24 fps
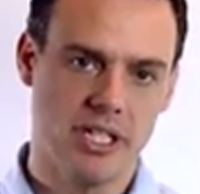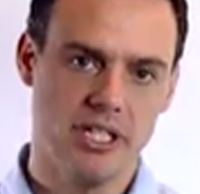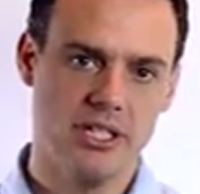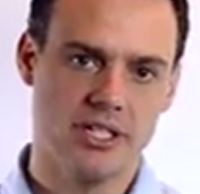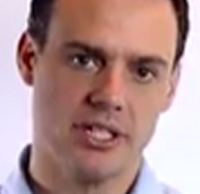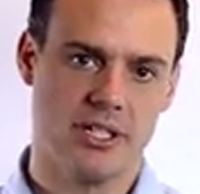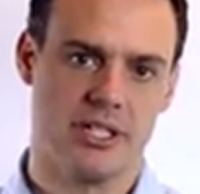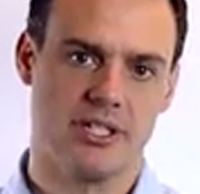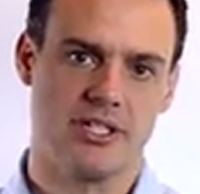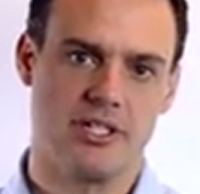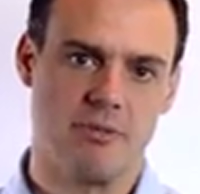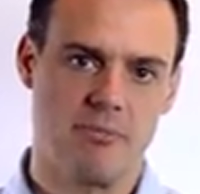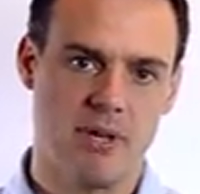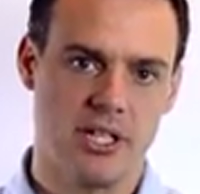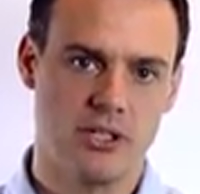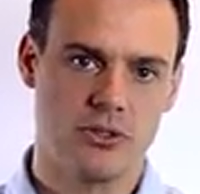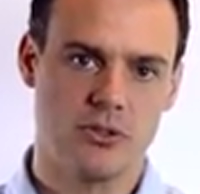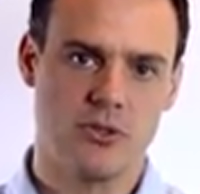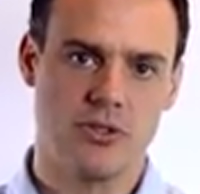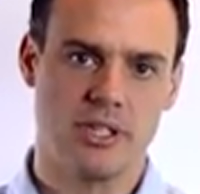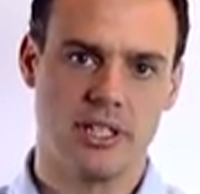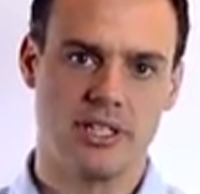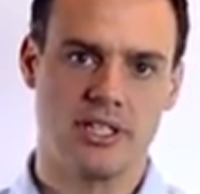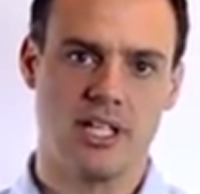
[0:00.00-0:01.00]
into this to make
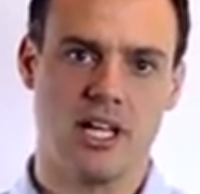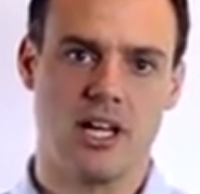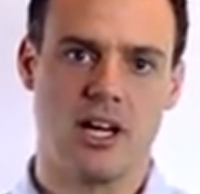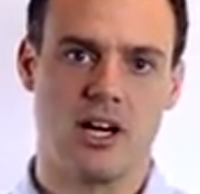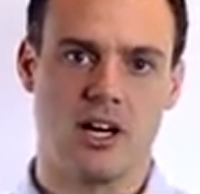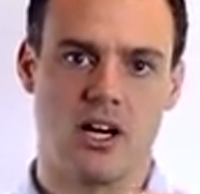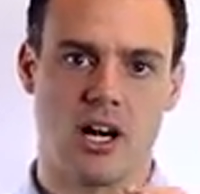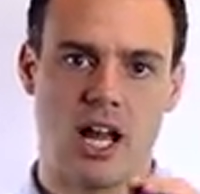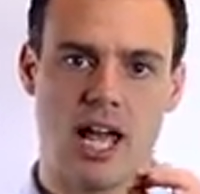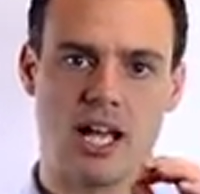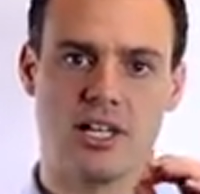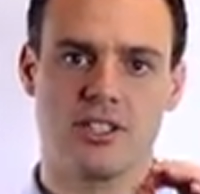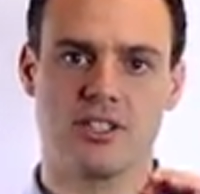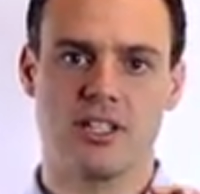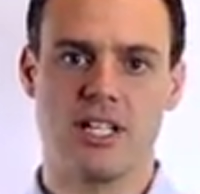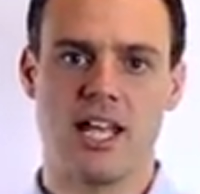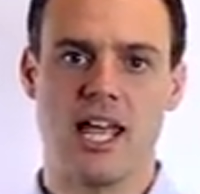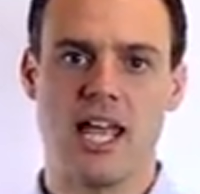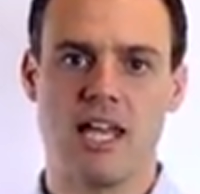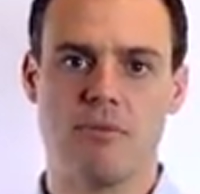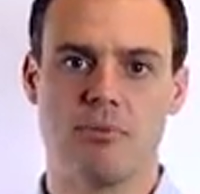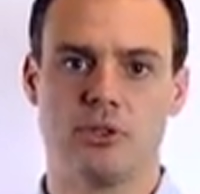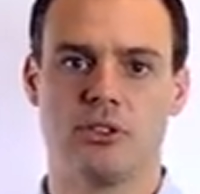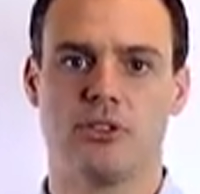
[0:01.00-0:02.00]
sure that they are
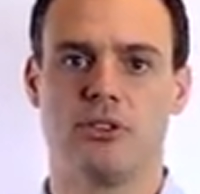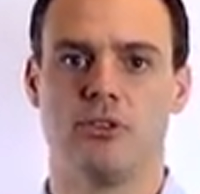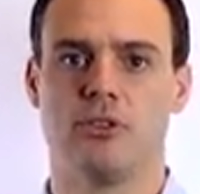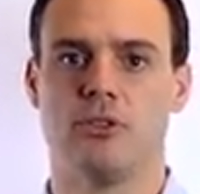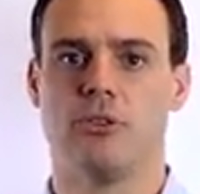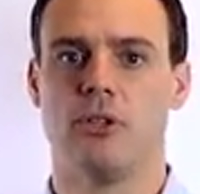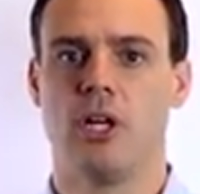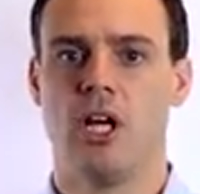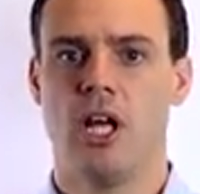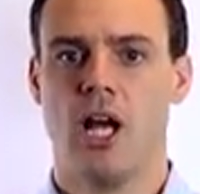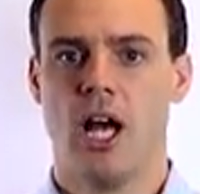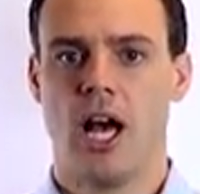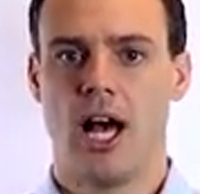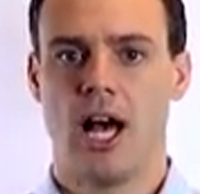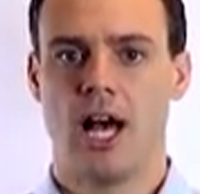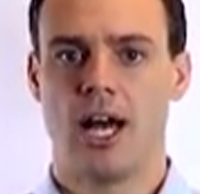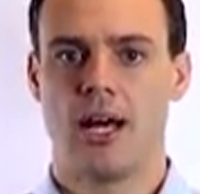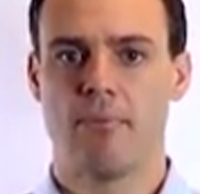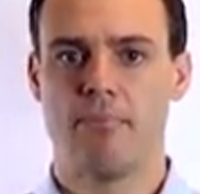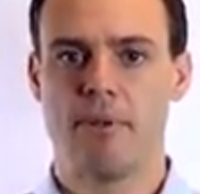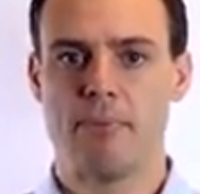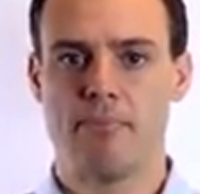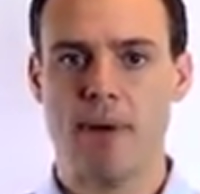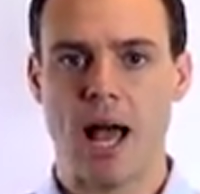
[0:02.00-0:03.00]
actually able to
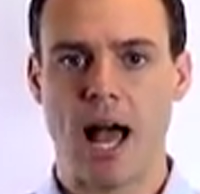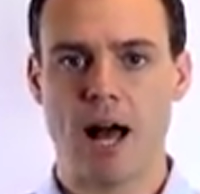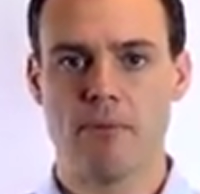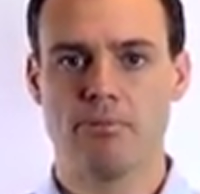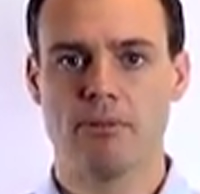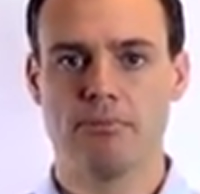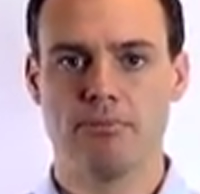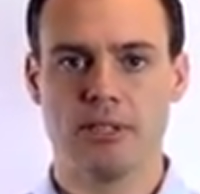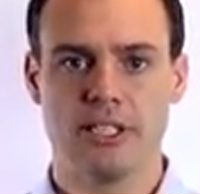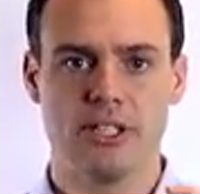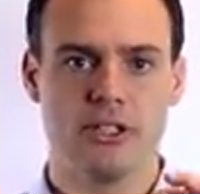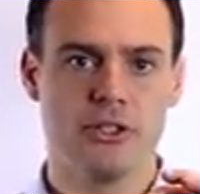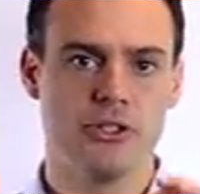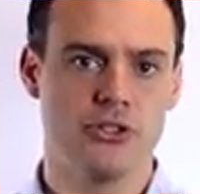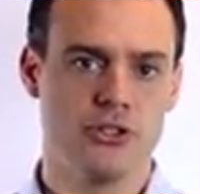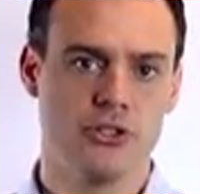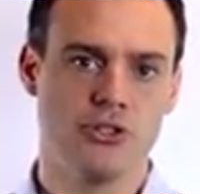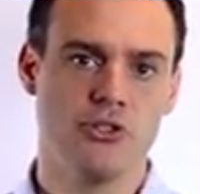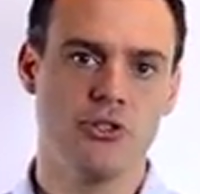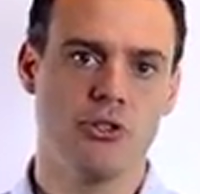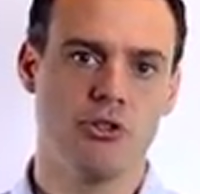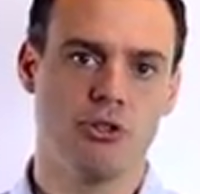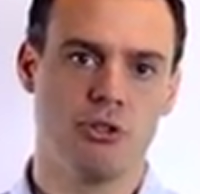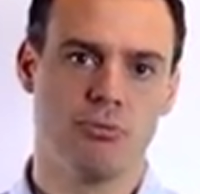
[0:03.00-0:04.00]
be palpably
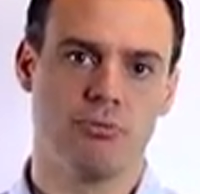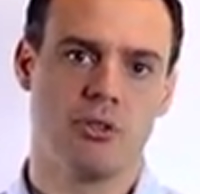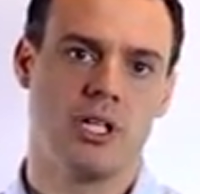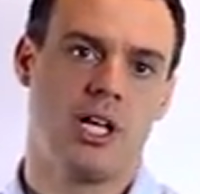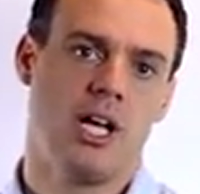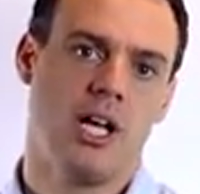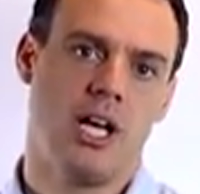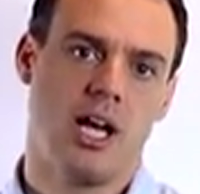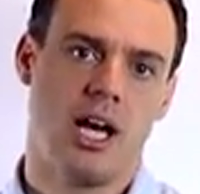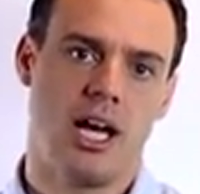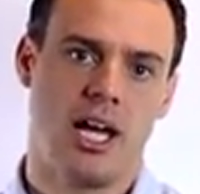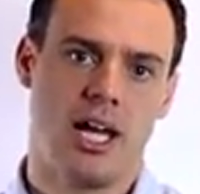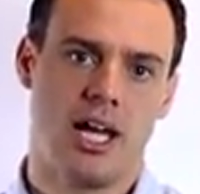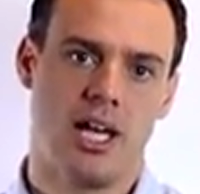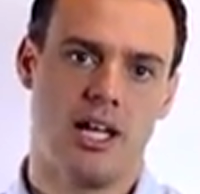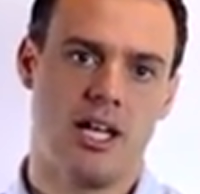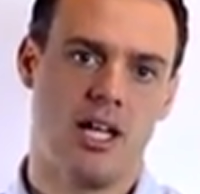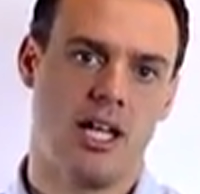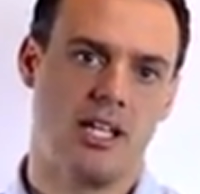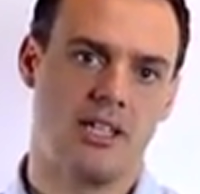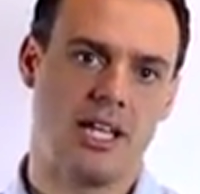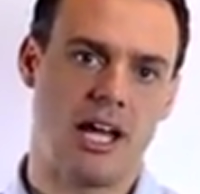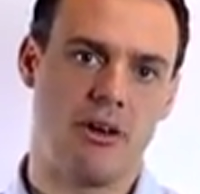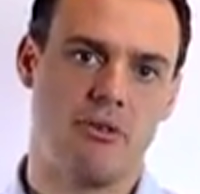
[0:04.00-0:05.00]
consumed,
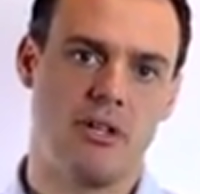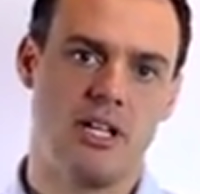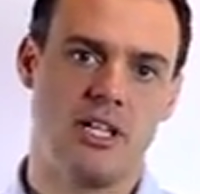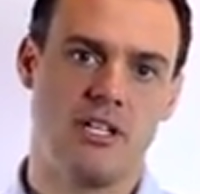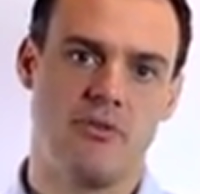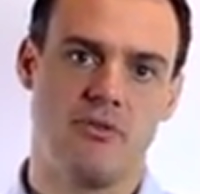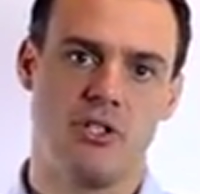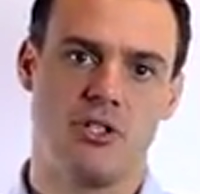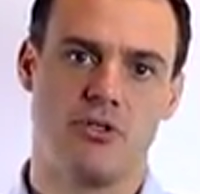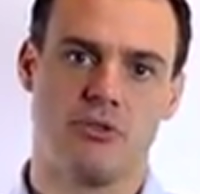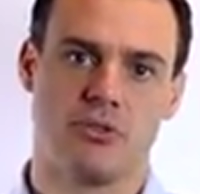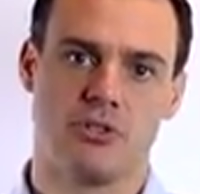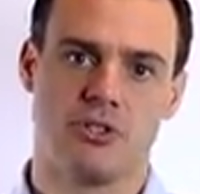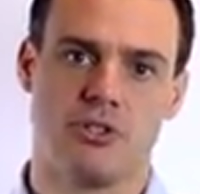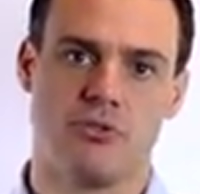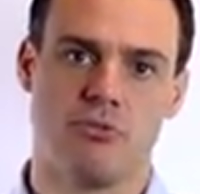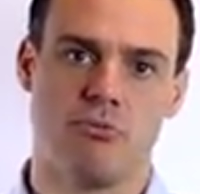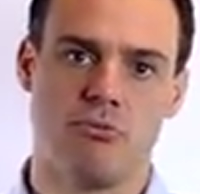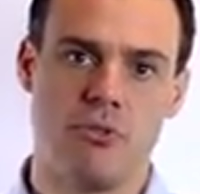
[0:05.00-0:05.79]
allowing individuals to